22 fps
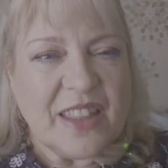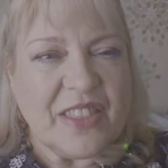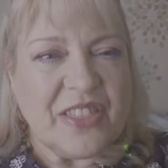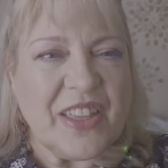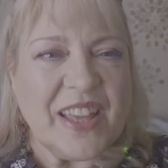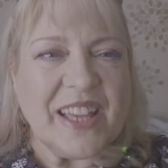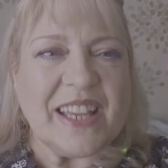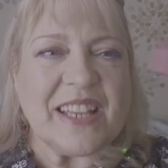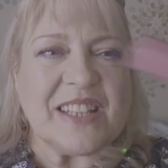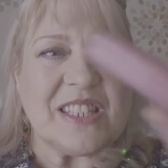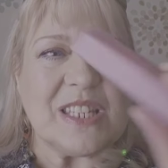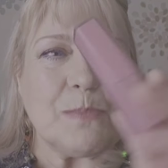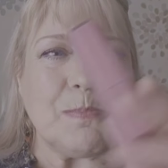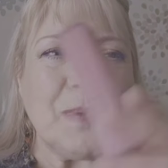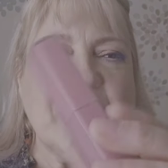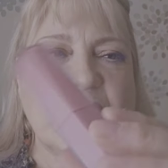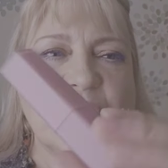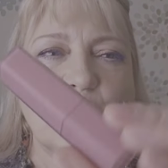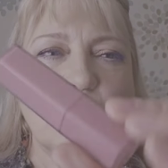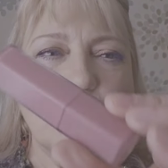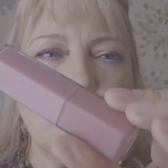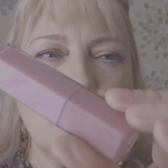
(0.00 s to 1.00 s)
I think it's a
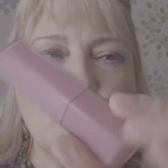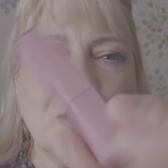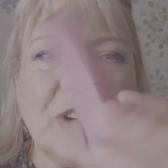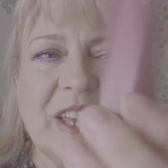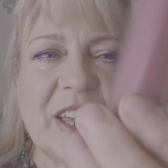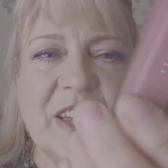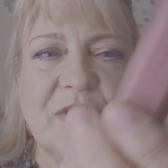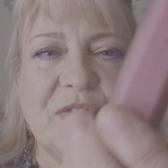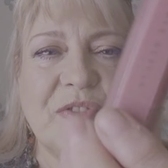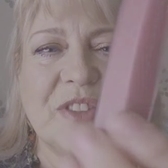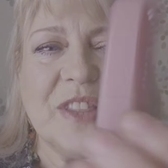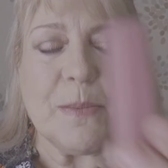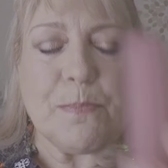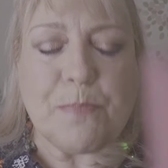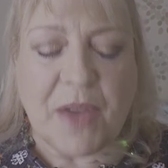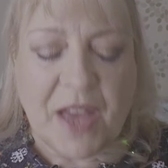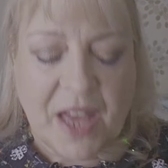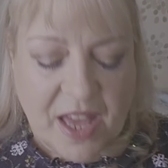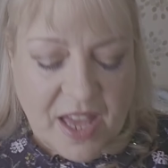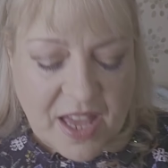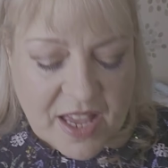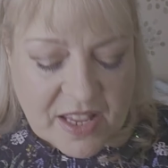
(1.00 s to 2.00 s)
bit clunky for the
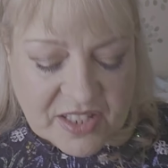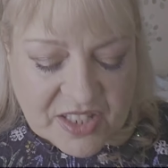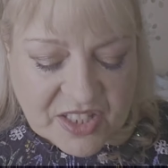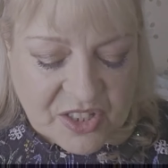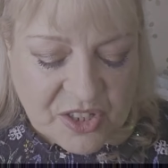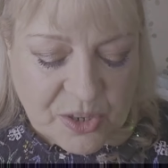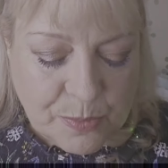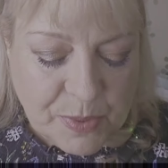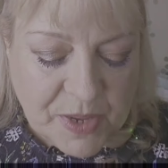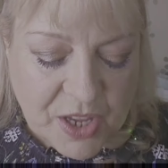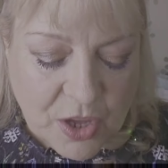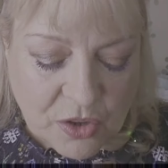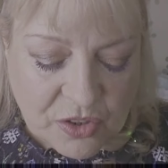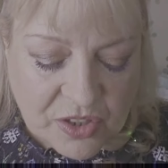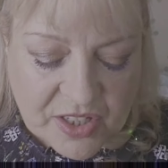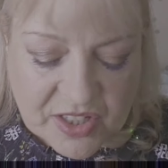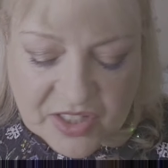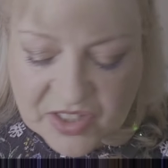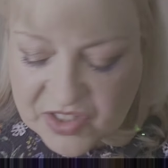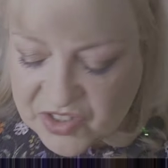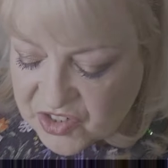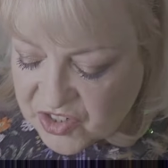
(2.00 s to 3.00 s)
purse, to be
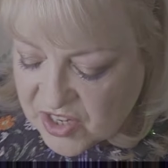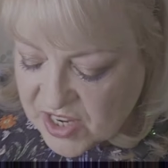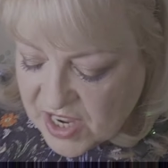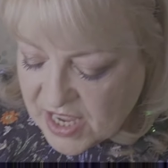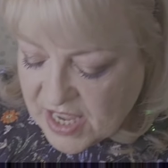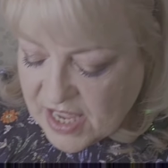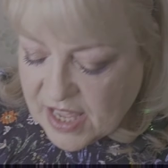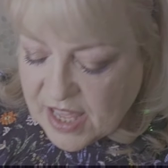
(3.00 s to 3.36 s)
honest.